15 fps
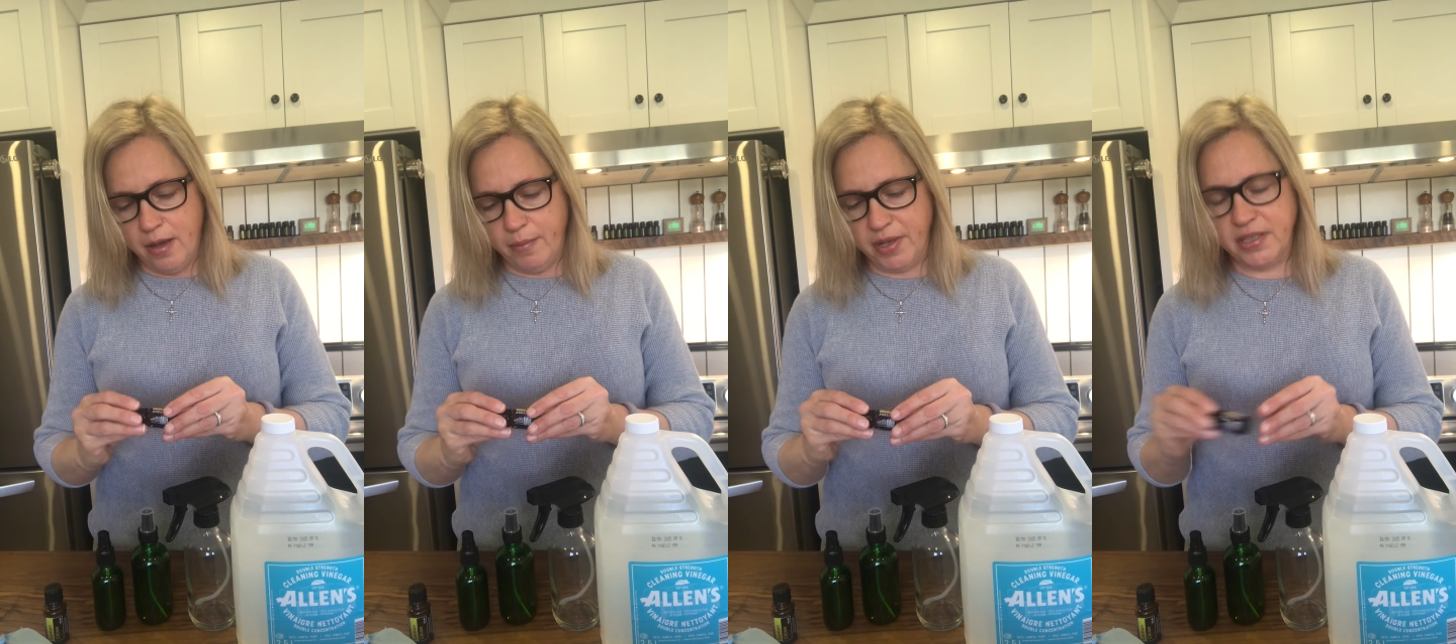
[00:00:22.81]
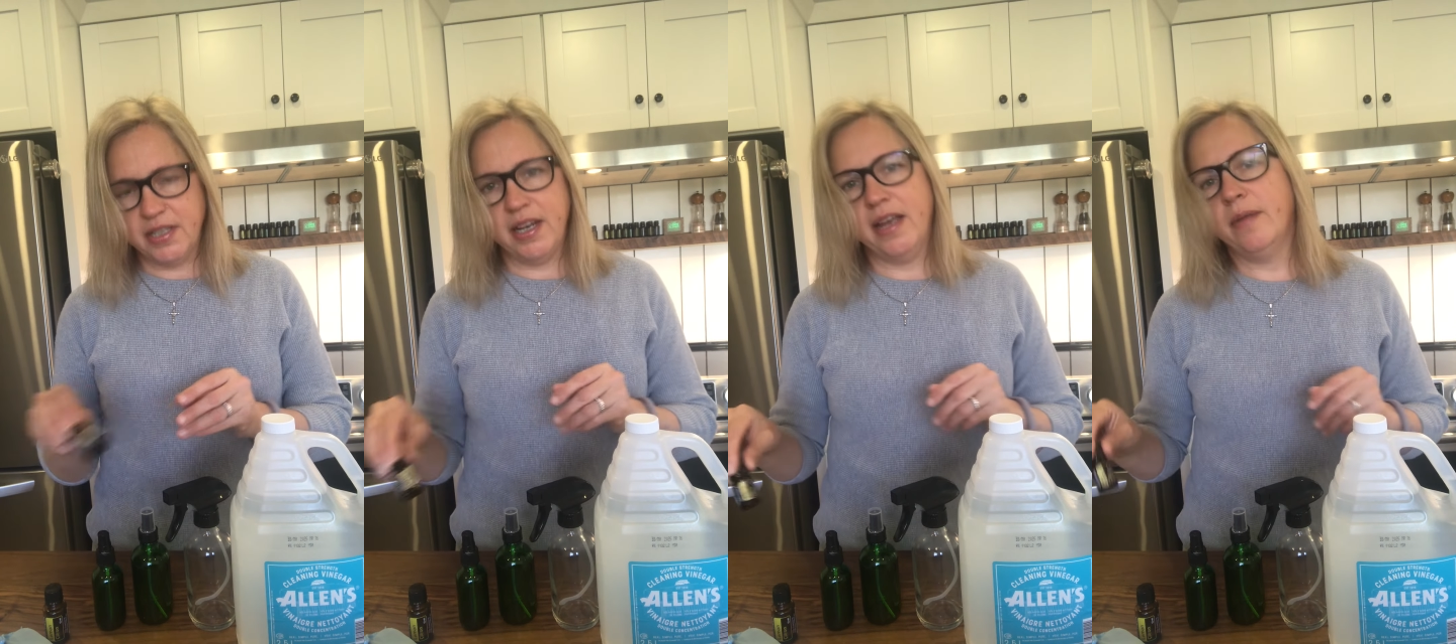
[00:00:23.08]
But
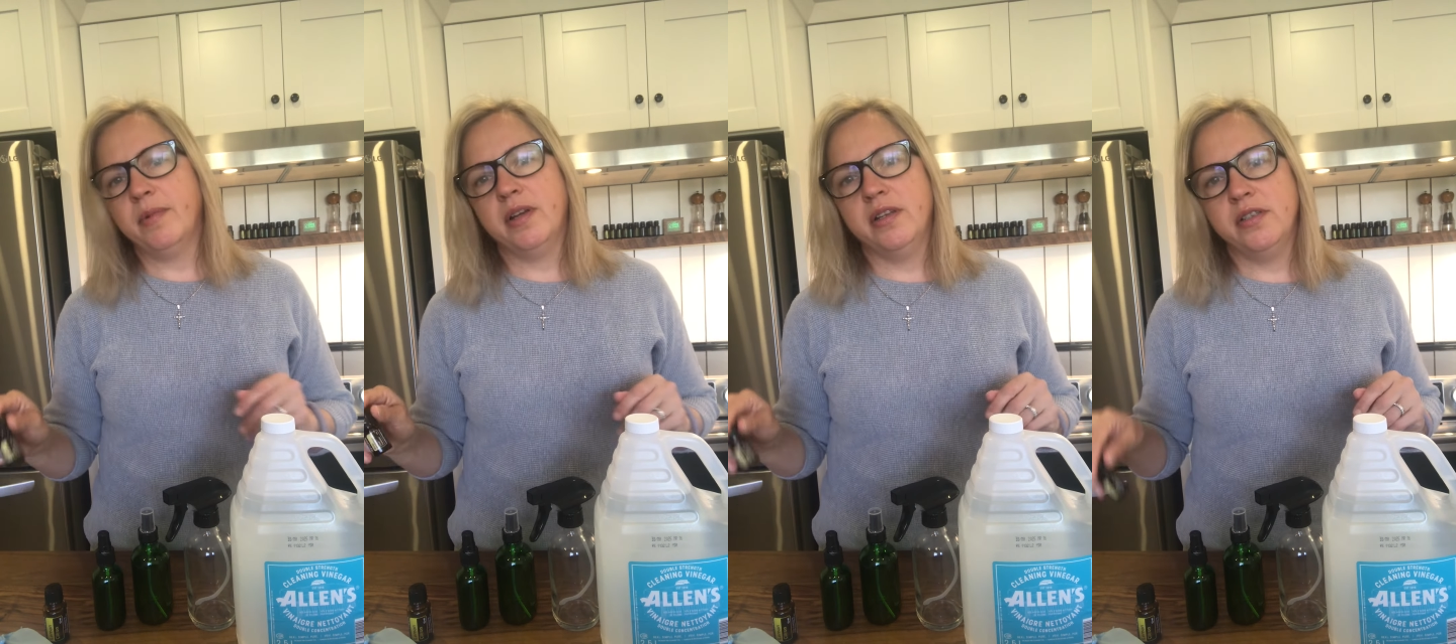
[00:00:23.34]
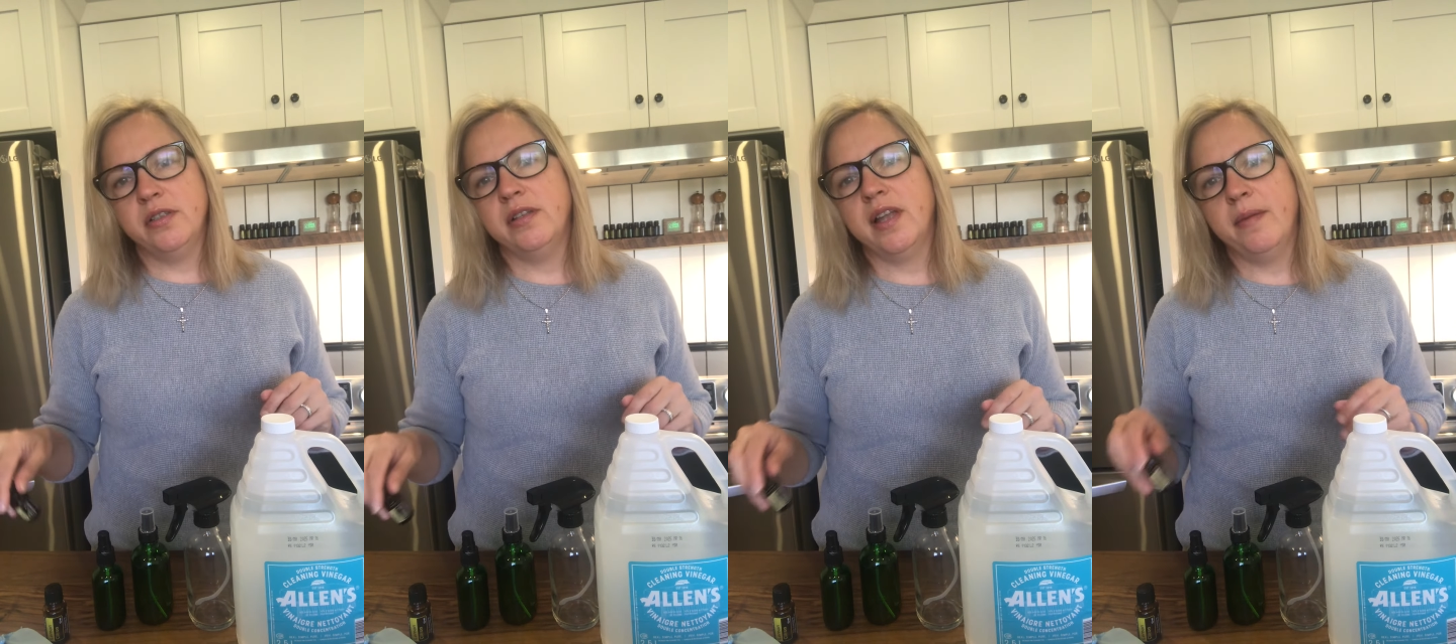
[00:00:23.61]
today I'm going
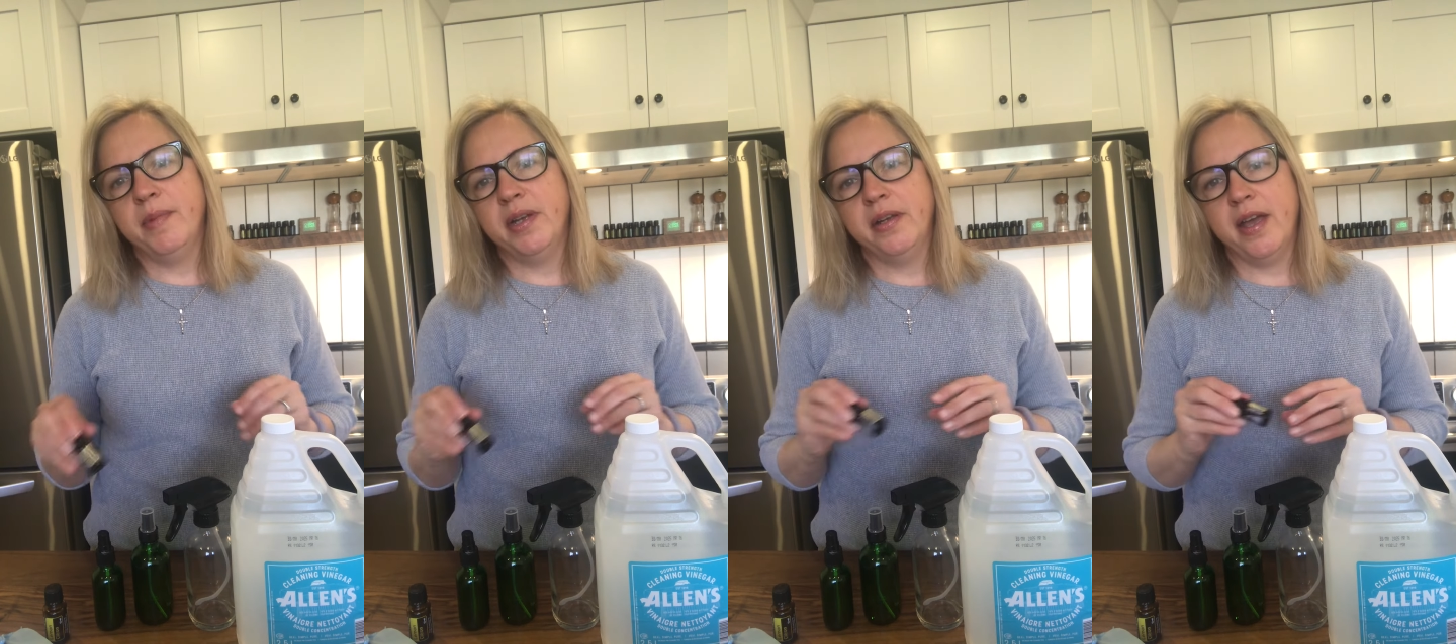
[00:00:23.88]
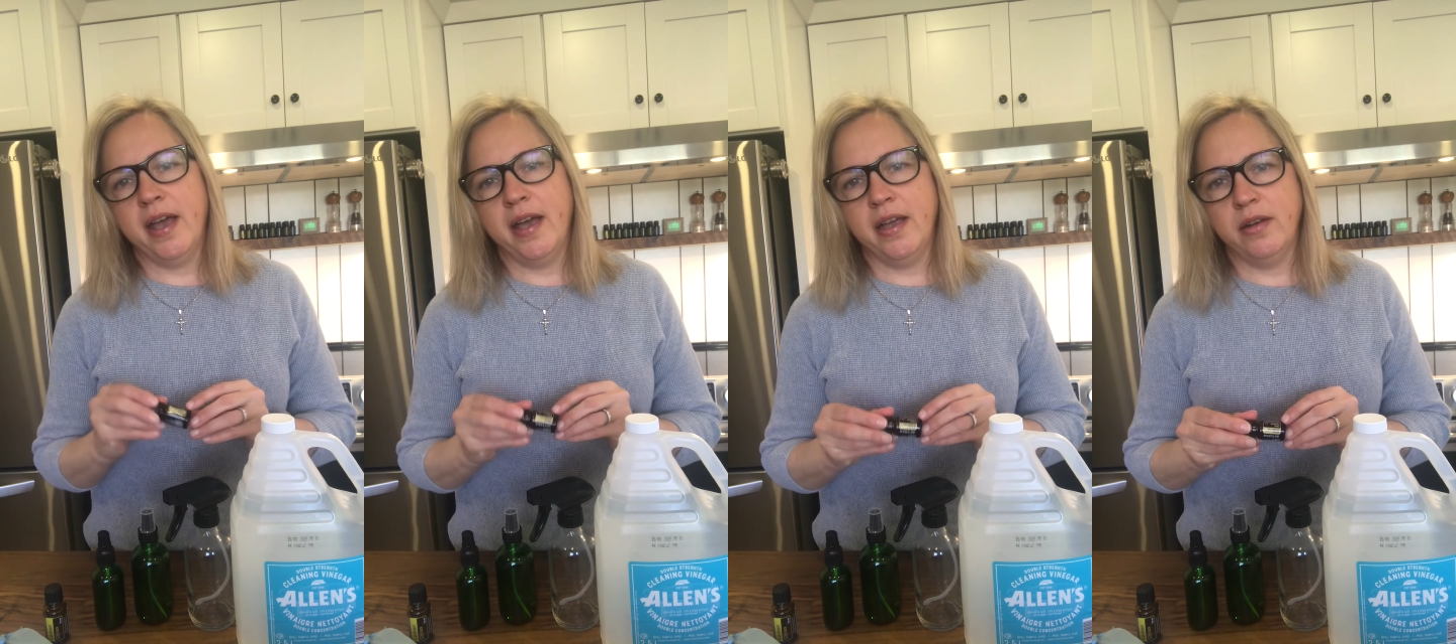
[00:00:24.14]
to do lemon
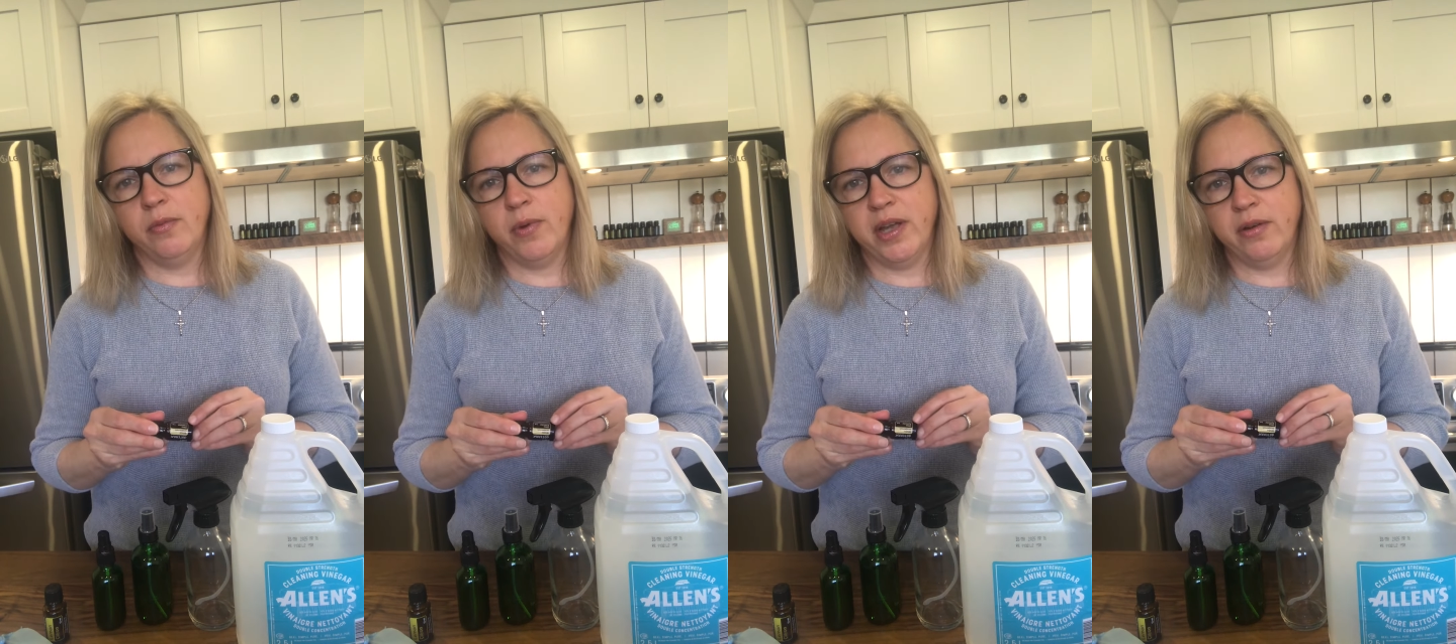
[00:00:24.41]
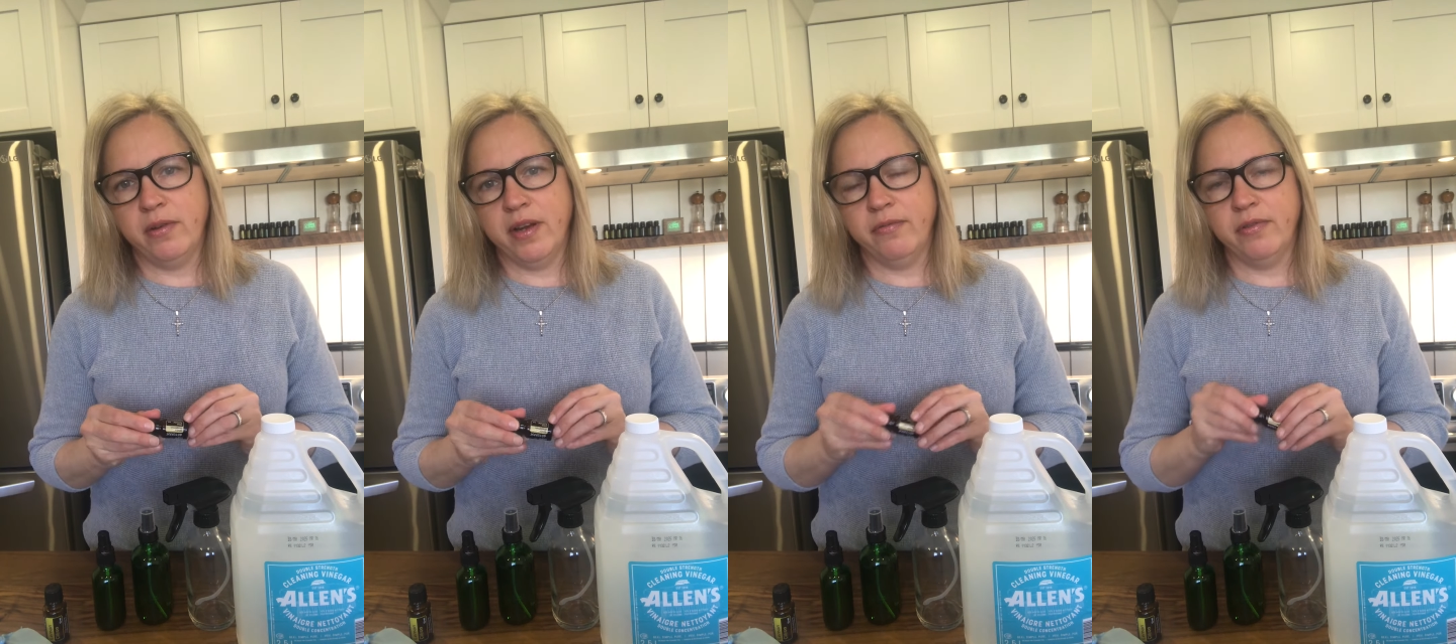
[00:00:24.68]
and
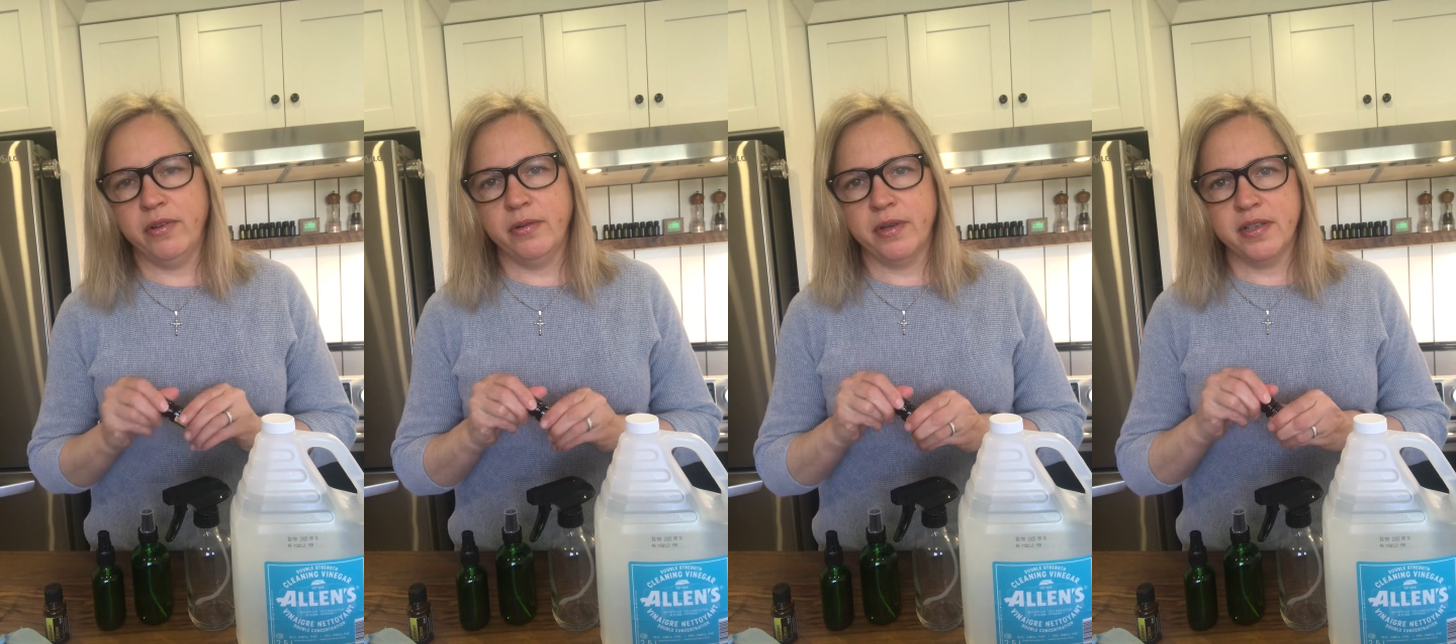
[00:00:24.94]
white grapefruit